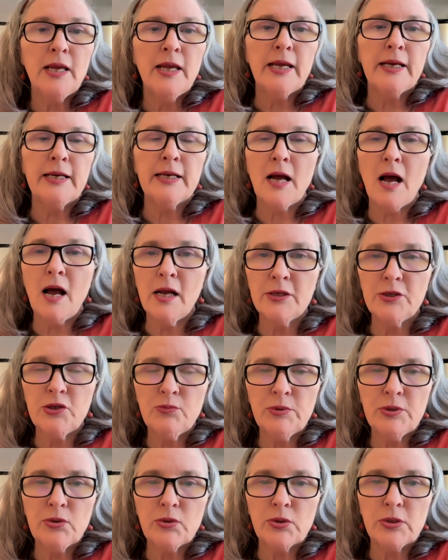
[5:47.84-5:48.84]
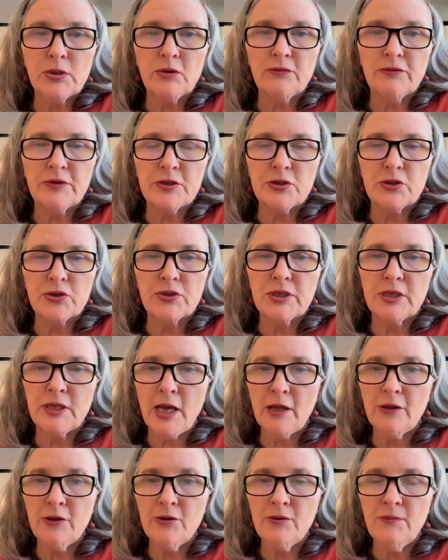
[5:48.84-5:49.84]
an entrepreneurial venture
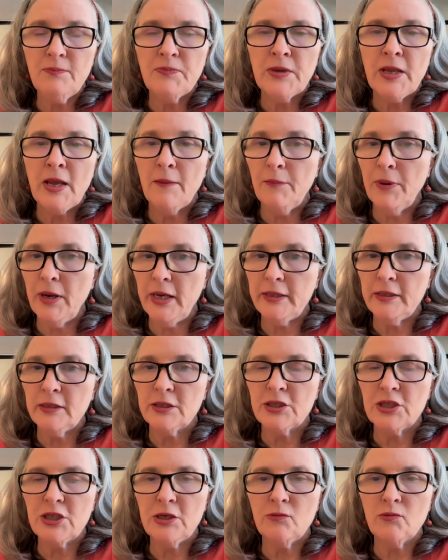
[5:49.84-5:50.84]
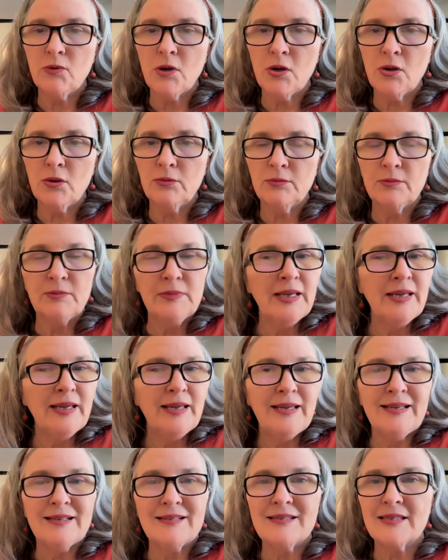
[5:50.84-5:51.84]
together. But she wrote,
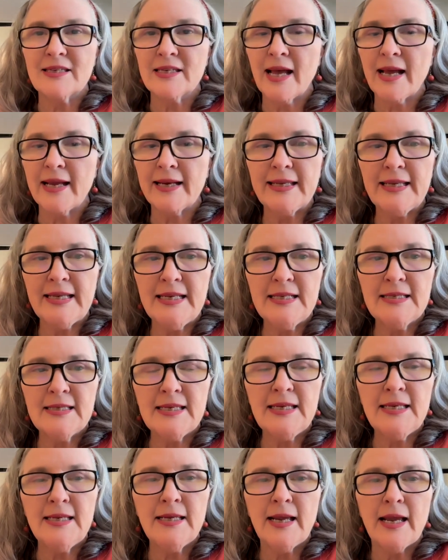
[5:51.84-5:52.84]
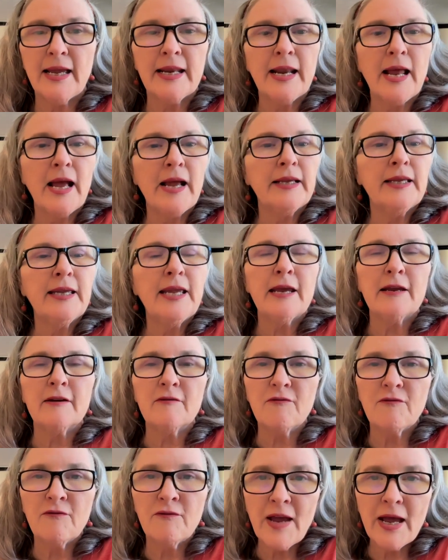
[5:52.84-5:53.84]
"It's not easy, and I can't
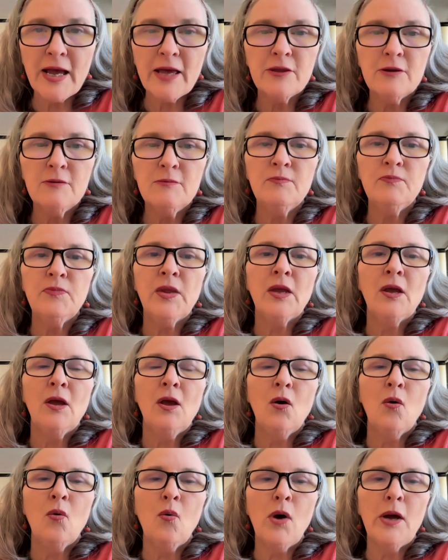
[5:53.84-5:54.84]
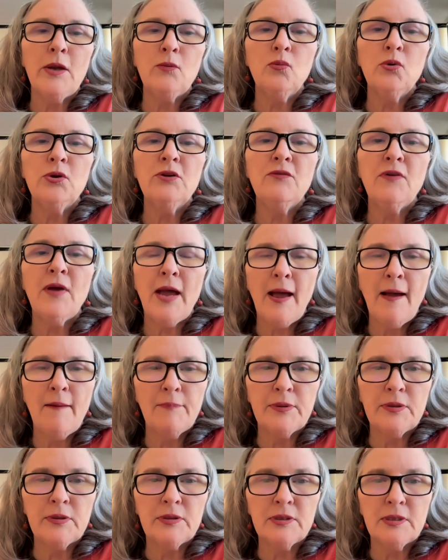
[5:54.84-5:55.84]
fathom what would have
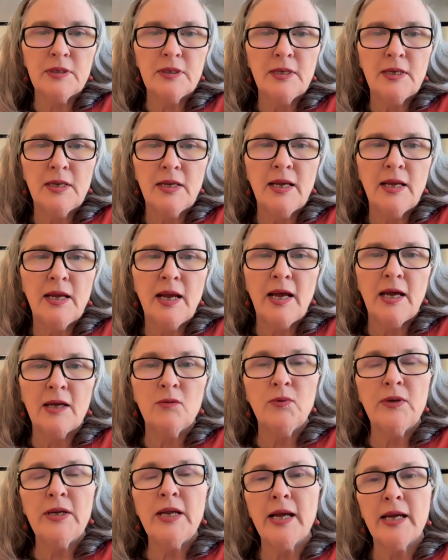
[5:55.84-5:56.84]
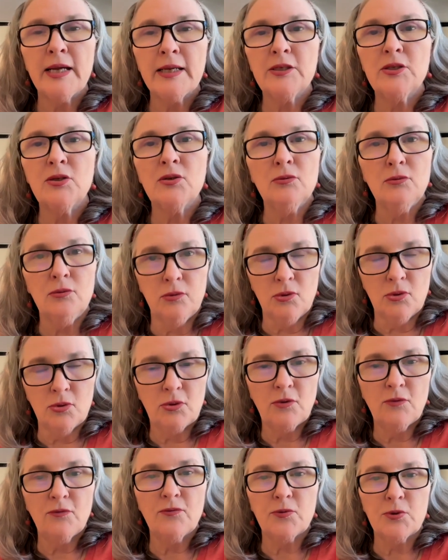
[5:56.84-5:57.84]
happened had we had to look
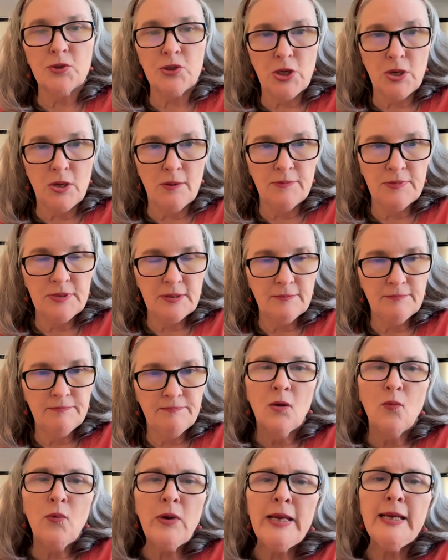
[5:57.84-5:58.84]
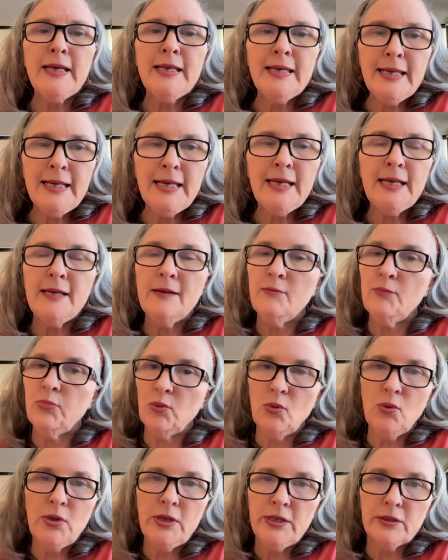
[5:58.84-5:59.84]
for jobs." We need
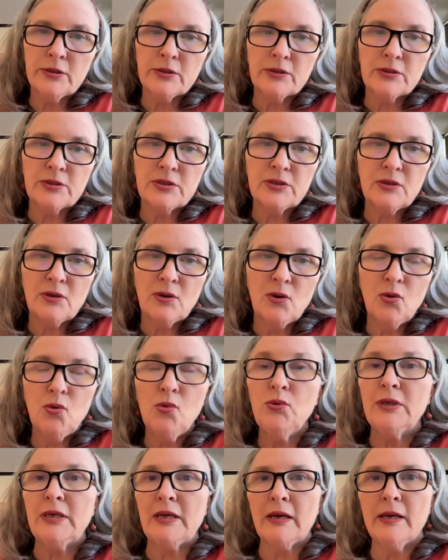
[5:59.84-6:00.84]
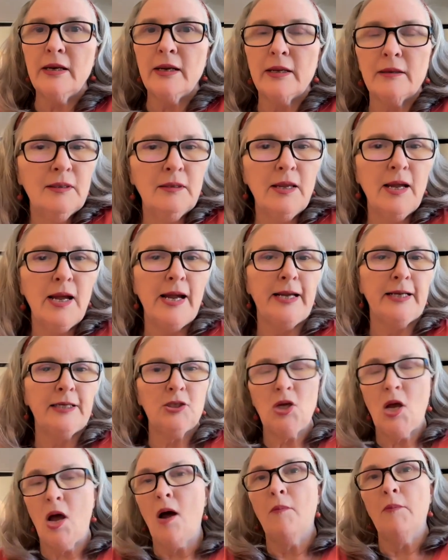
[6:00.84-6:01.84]
employers who get it, like
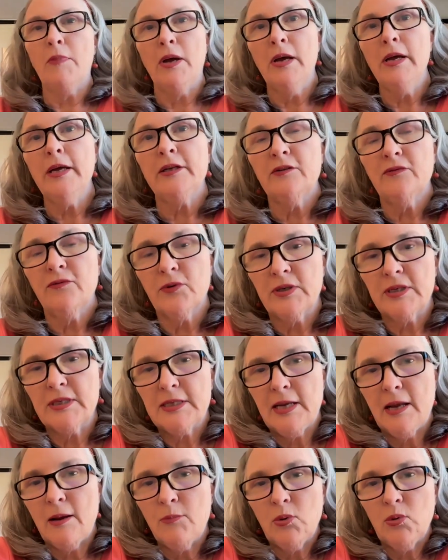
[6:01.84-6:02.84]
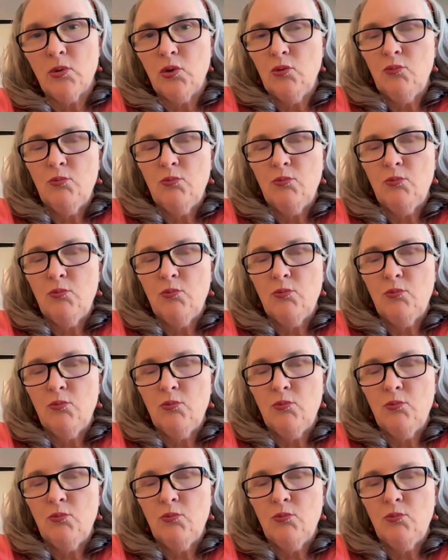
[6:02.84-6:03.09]
Tom Hunt, for example, who